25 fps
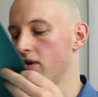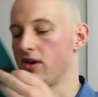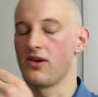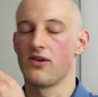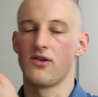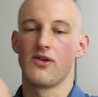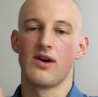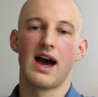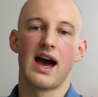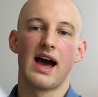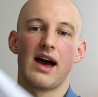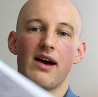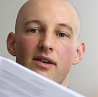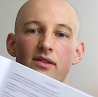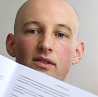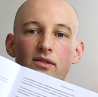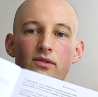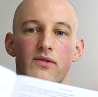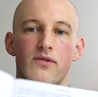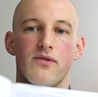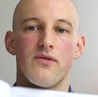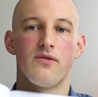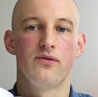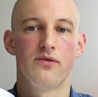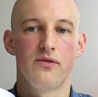
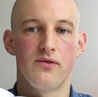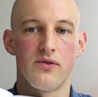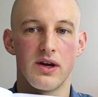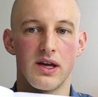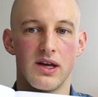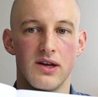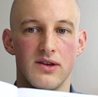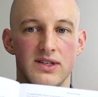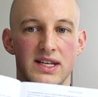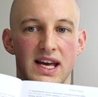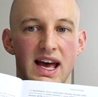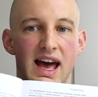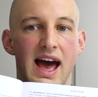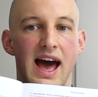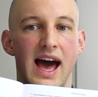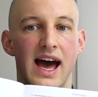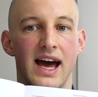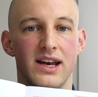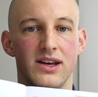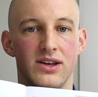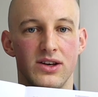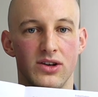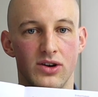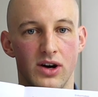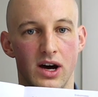you to
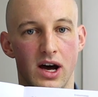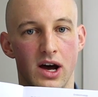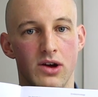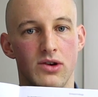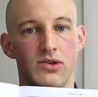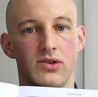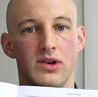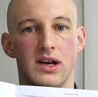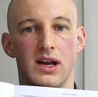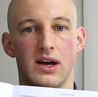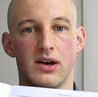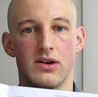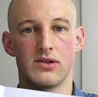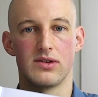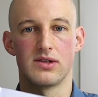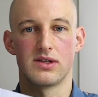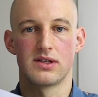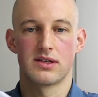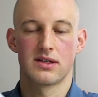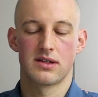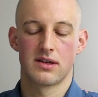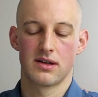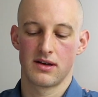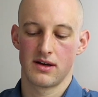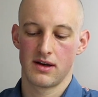add your own
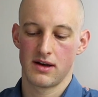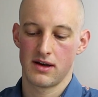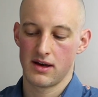notes